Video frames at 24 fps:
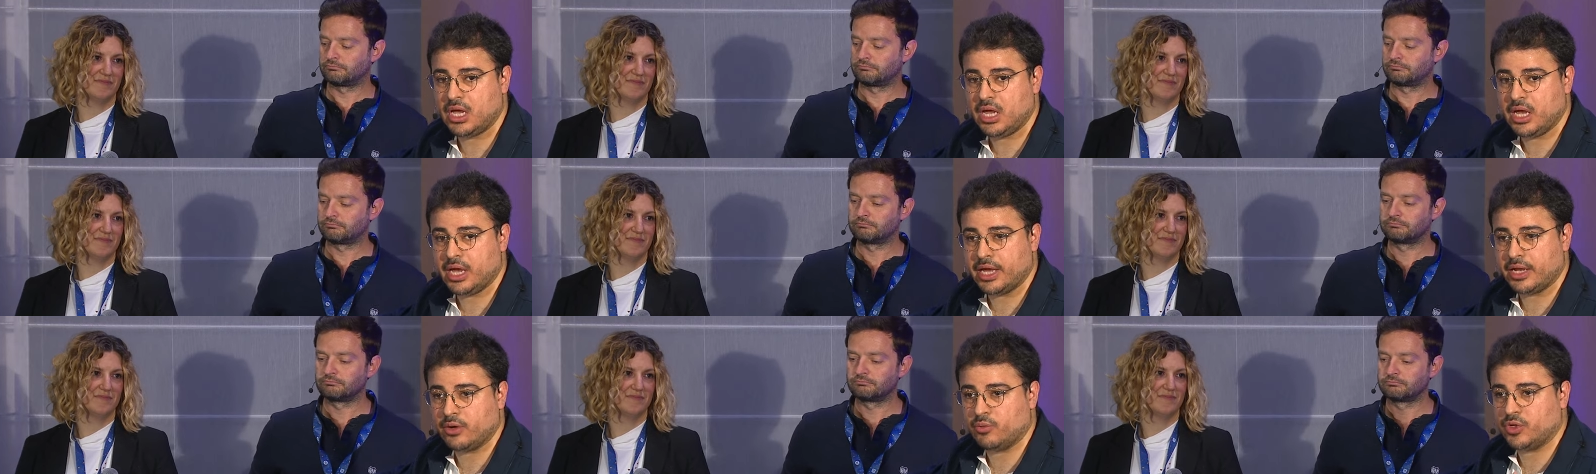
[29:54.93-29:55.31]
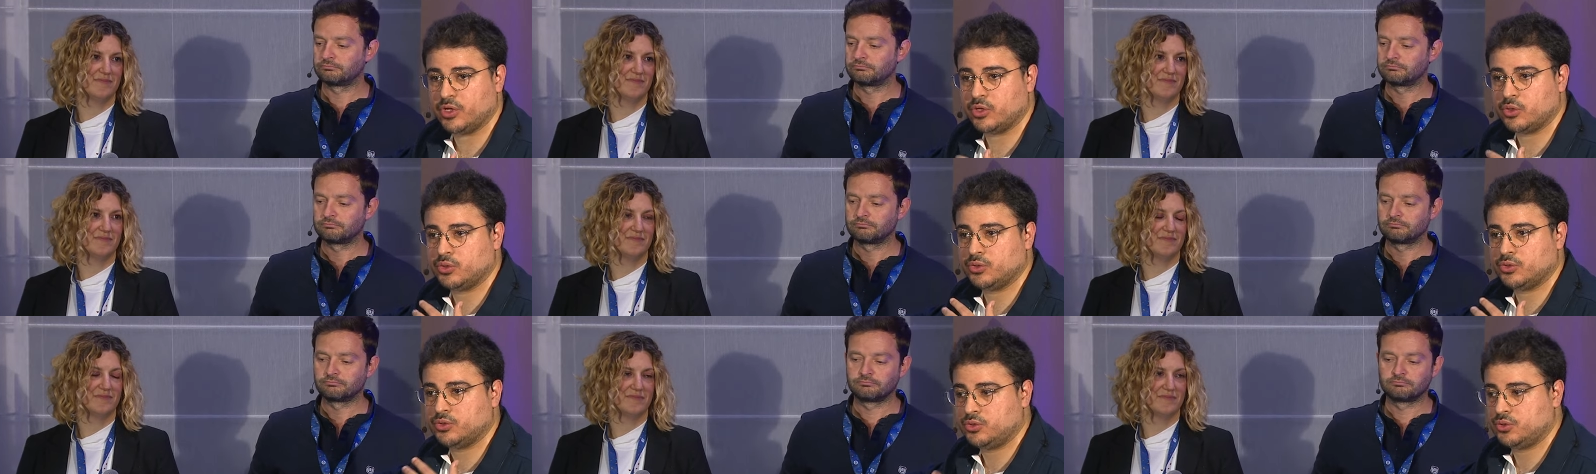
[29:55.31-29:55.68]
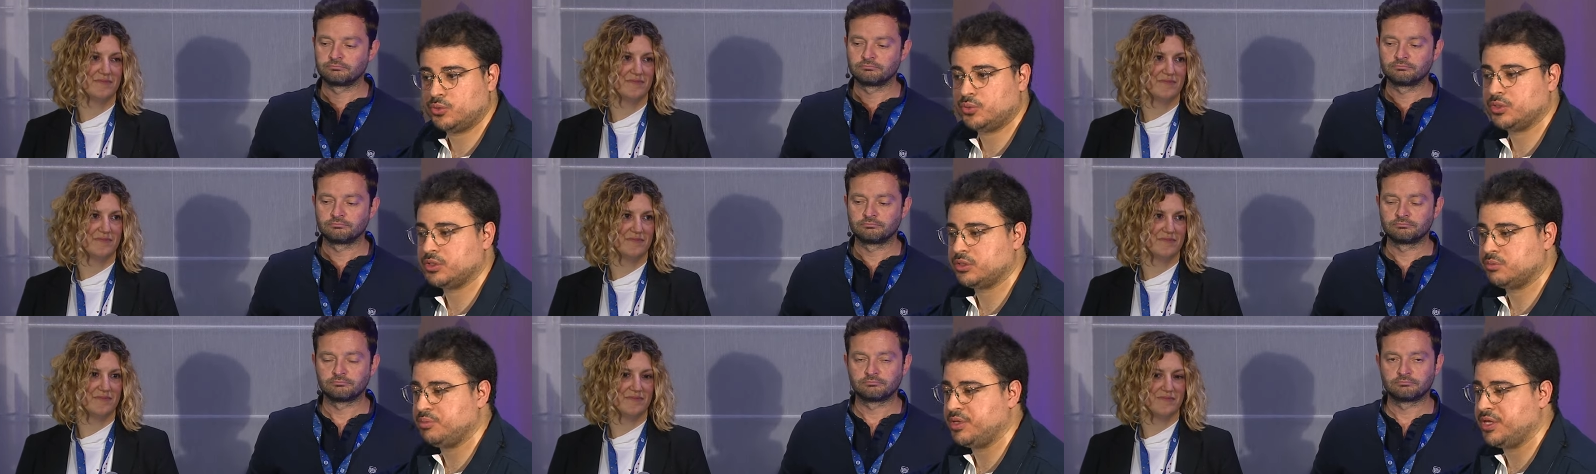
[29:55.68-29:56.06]
Speaker 1: and we could do
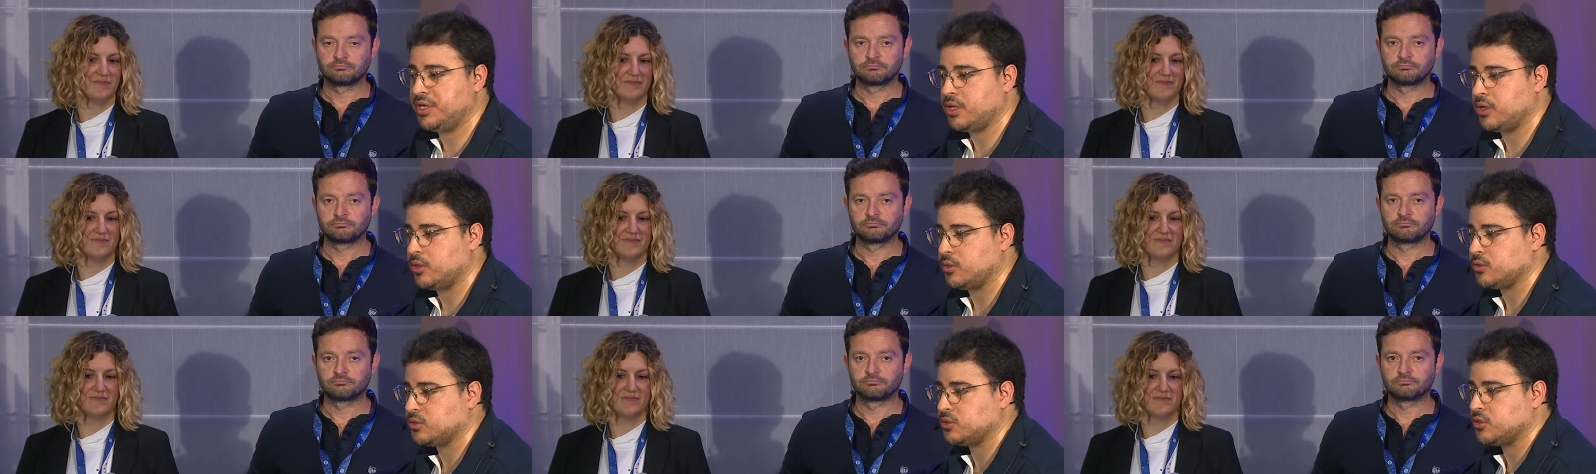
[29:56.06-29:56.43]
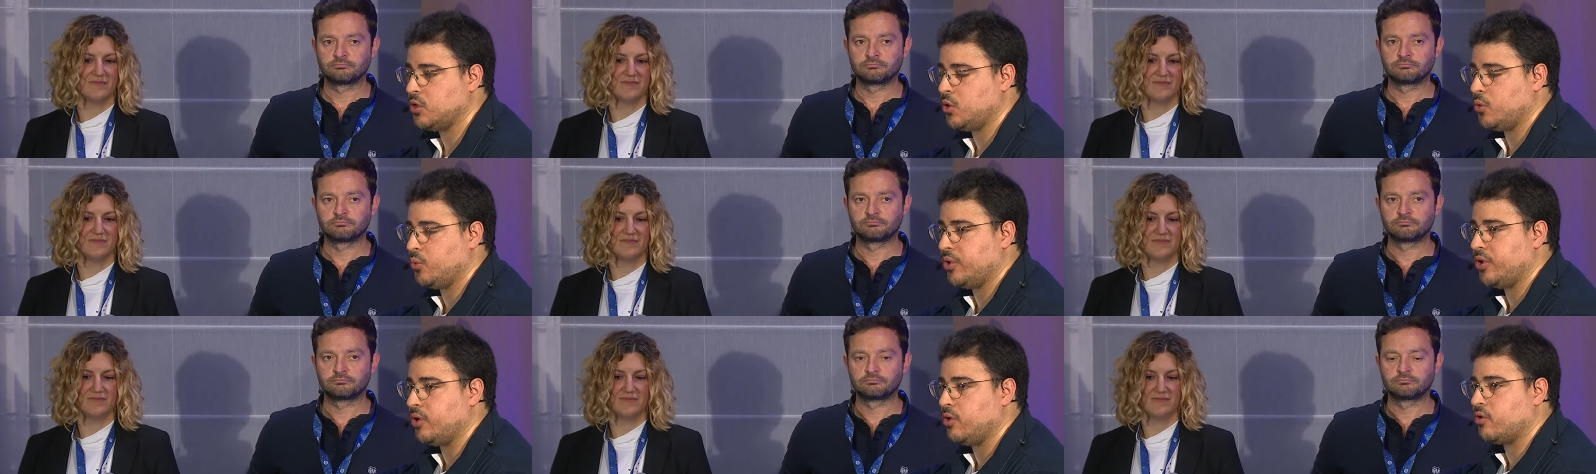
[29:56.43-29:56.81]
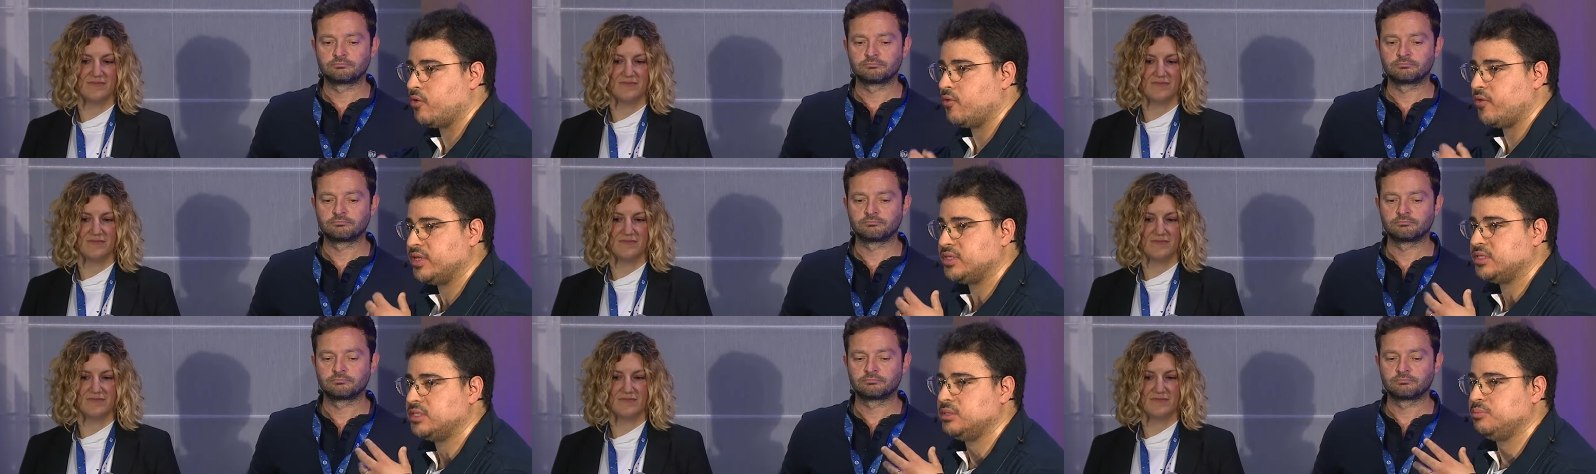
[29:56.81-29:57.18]
it because we
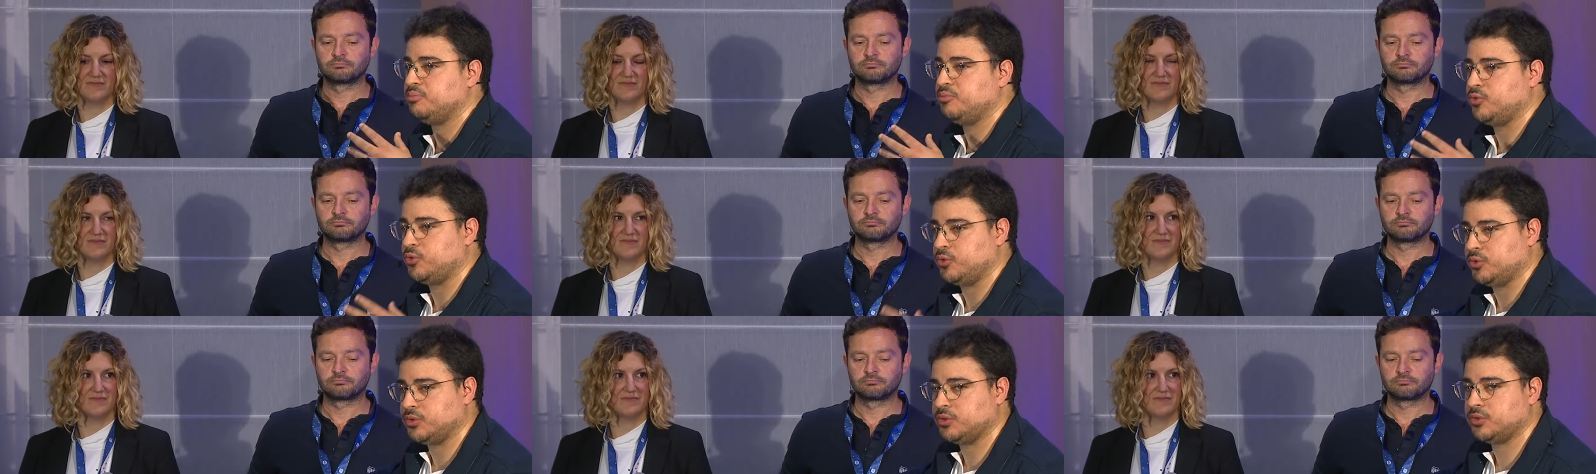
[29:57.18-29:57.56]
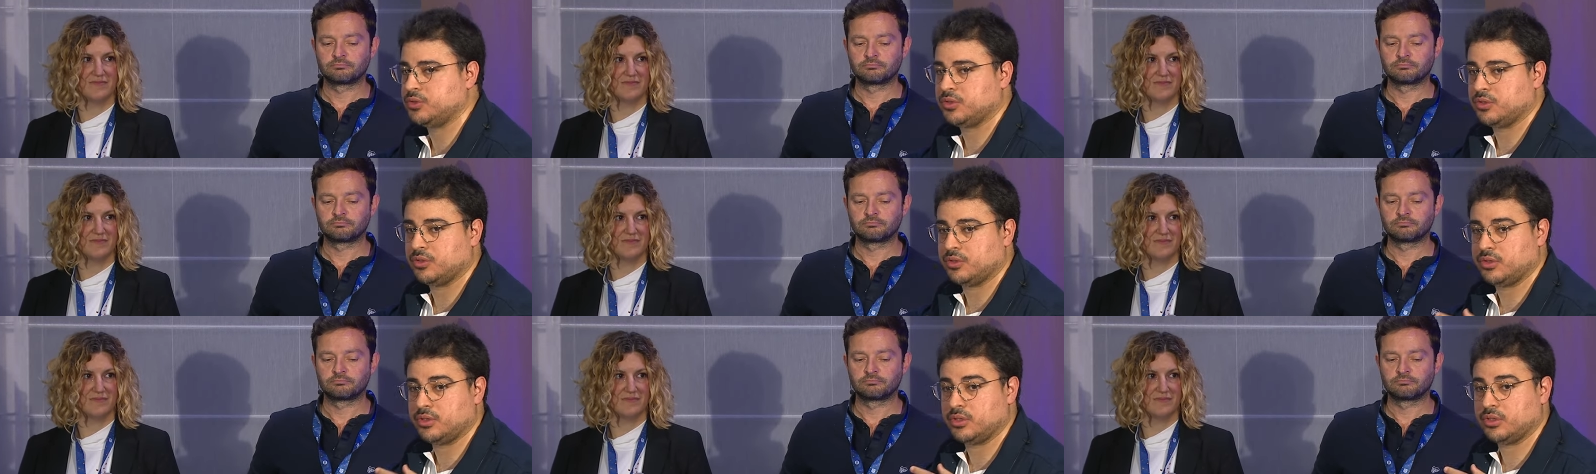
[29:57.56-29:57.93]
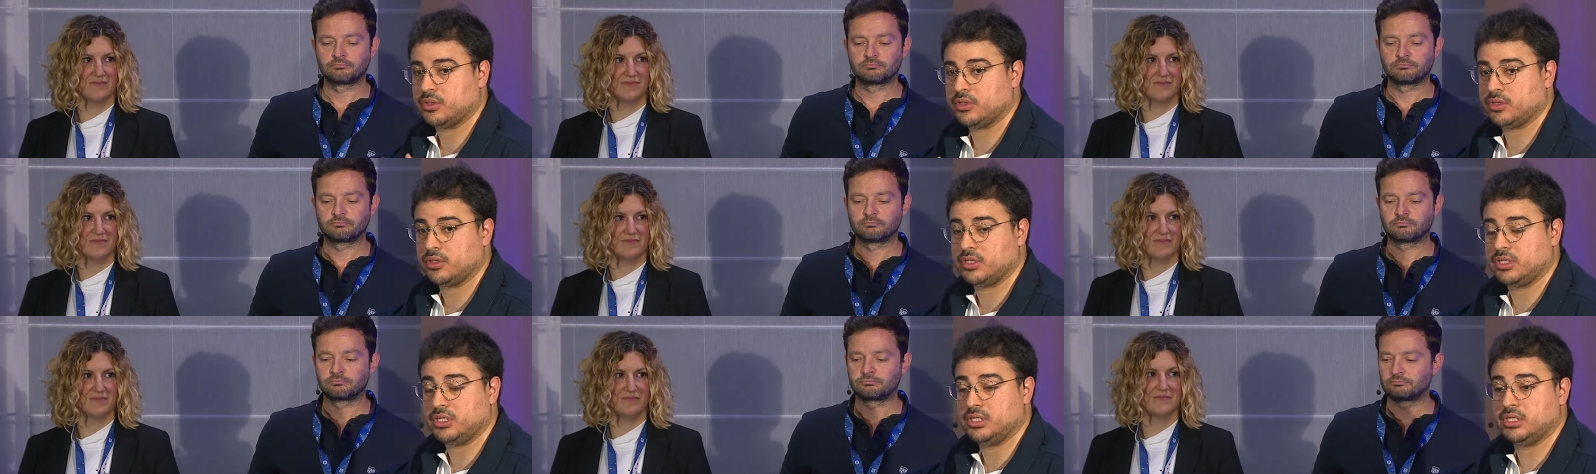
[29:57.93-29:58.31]
already put
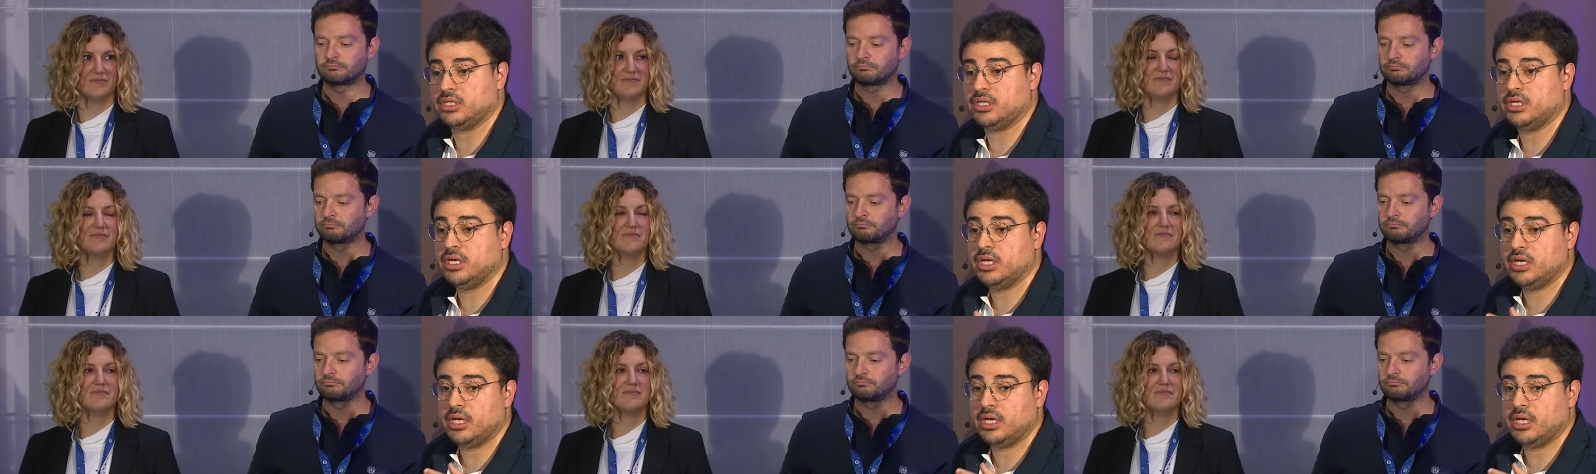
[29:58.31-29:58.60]
the